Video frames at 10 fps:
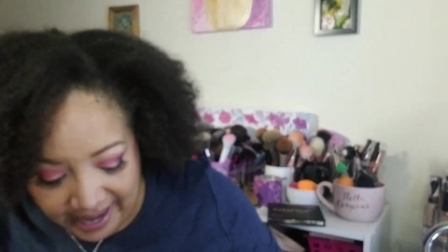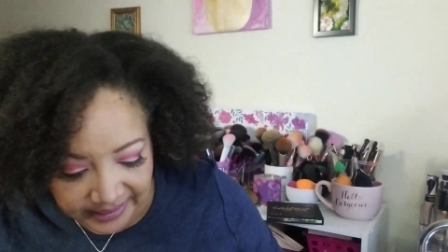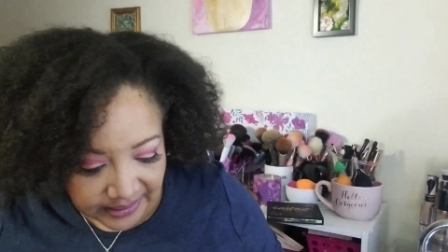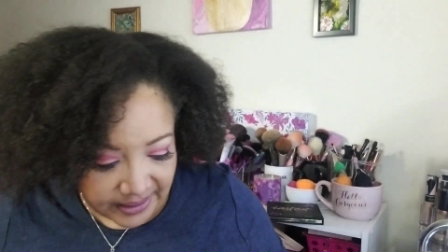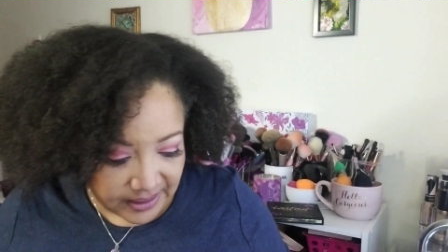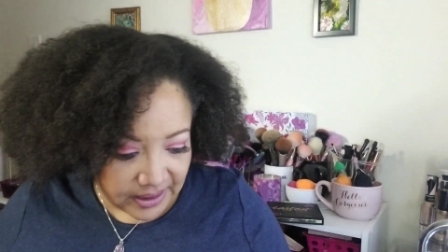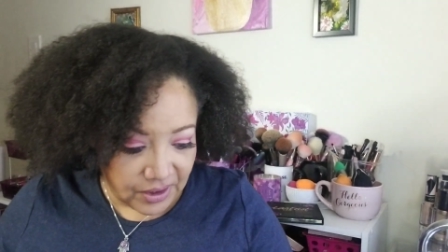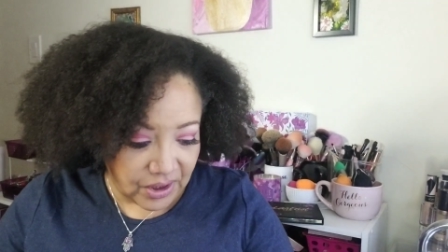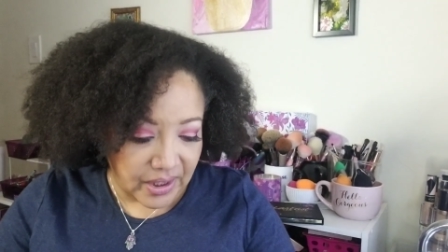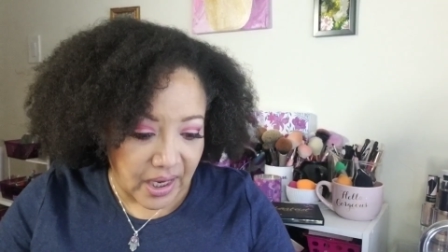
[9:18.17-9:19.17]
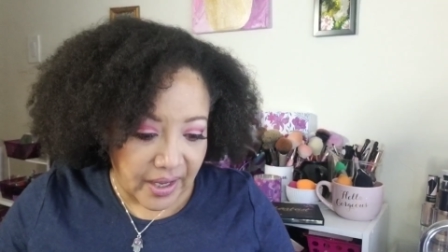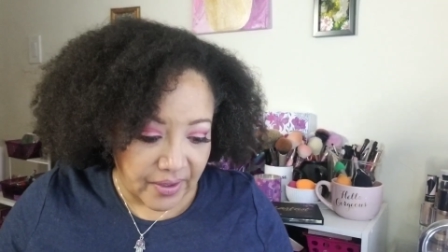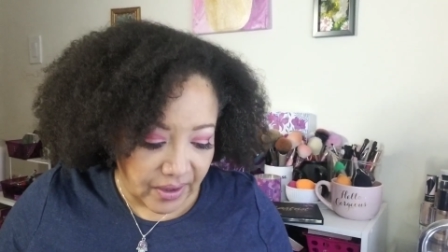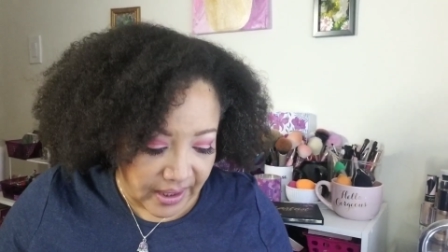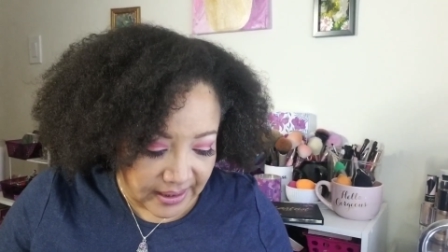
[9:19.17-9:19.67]
not least, these are the
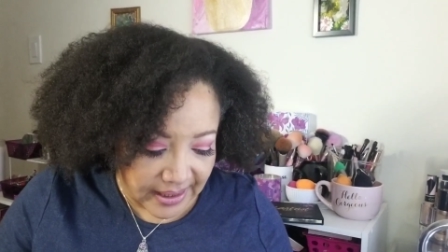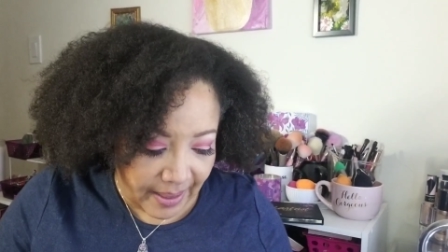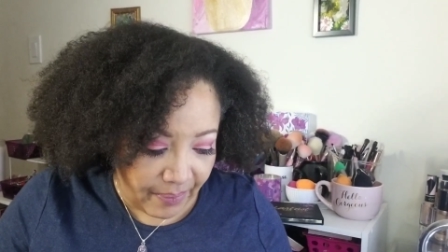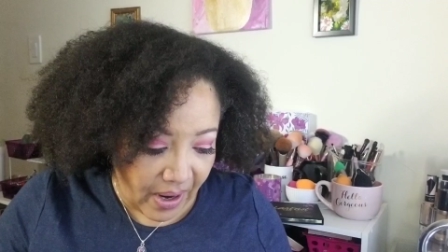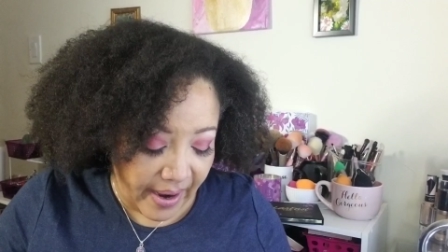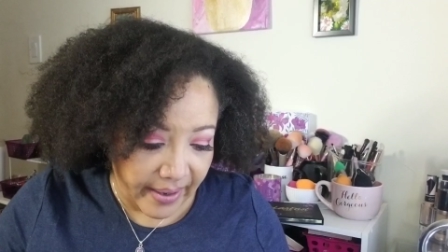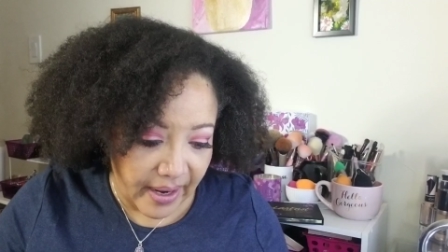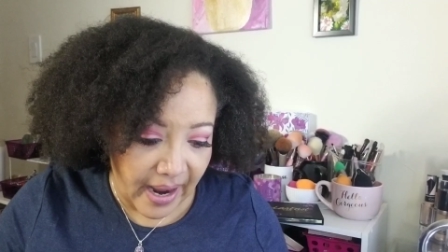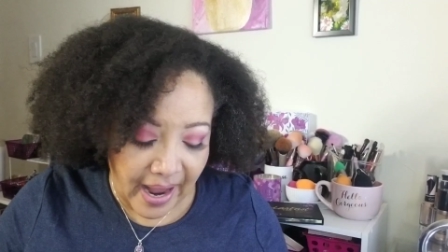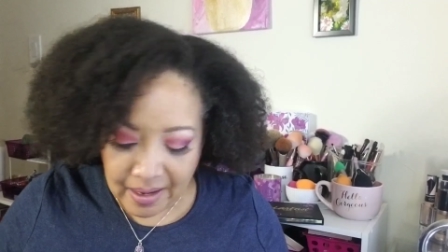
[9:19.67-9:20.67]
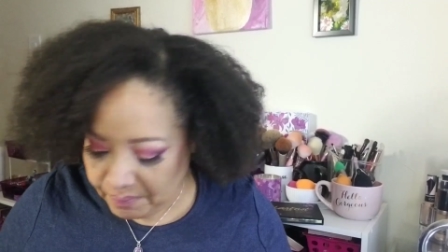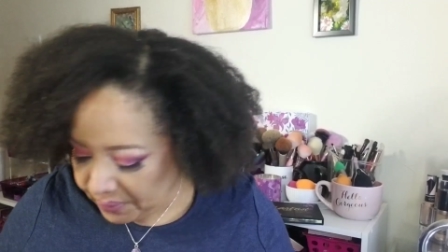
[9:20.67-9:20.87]
other things I bought. I